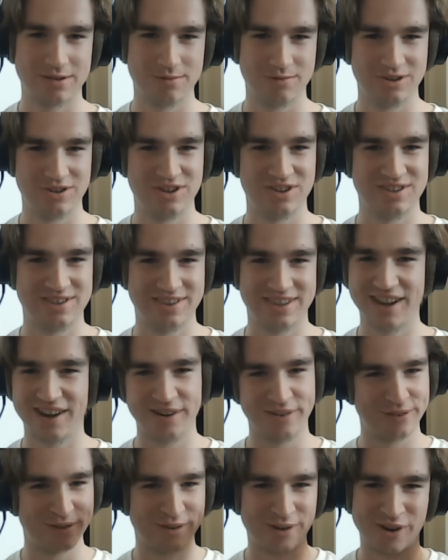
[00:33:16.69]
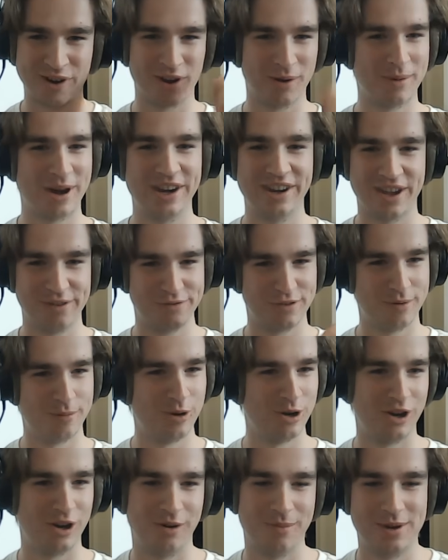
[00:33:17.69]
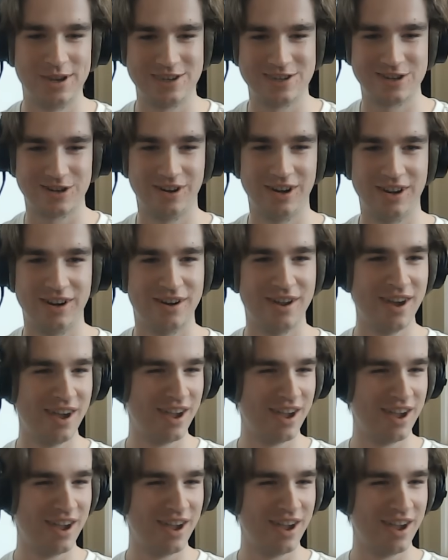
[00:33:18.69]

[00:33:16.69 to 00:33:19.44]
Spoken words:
I was just there throwing my knife and murder mystery and